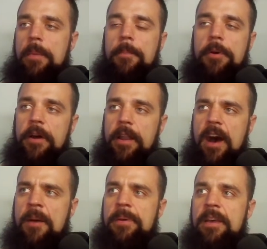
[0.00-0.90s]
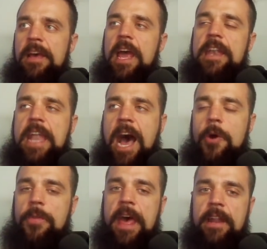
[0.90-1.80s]
put up, and
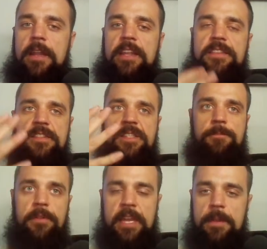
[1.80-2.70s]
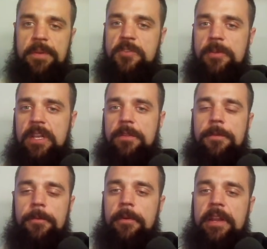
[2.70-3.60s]
now that is split between
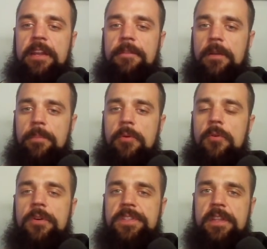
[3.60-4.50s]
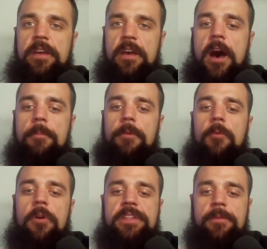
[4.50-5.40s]
3 different pools, the
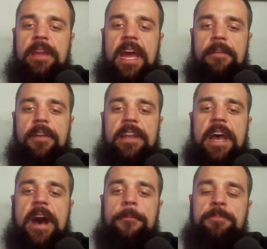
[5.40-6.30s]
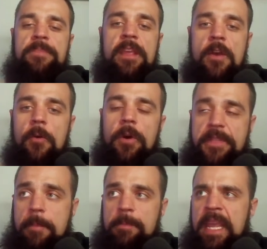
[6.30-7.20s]
rewards that we have right now. What
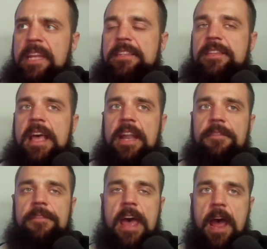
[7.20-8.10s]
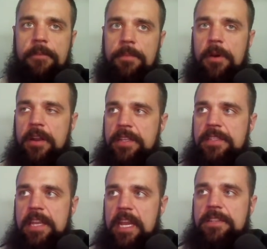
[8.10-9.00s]
that means is that if everybody
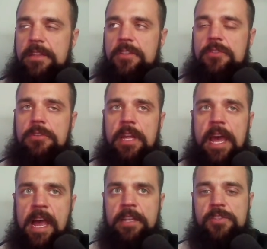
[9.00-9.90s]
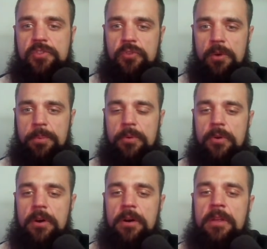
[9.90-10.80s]
stays in the Jewel to X Jewel
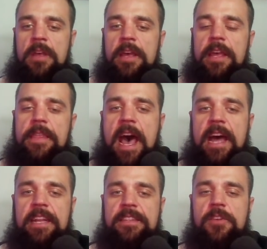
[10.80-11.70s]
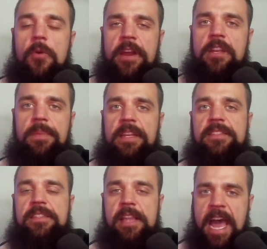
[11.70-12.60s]
pool, that it's going to be
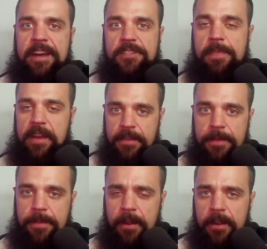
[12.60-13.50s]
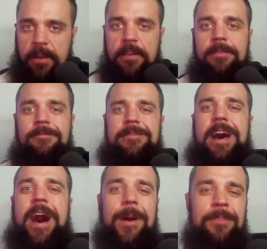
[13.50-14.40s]
slashed by
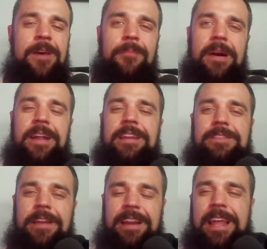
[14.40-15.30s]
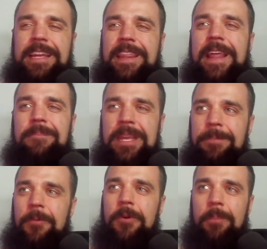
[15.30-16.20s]
1/3. But it's very likely that
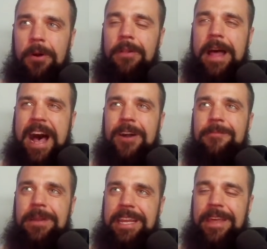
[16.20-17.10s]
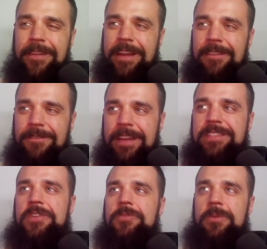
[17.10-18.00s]
people will pull out, but again, they're going to face
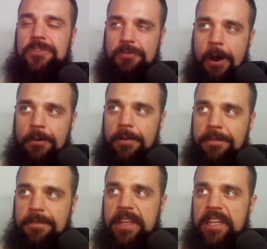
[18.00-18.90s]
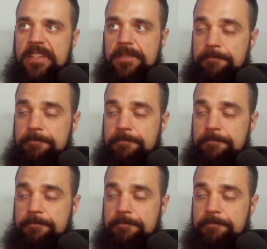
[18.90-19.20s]
those withdrawal fees.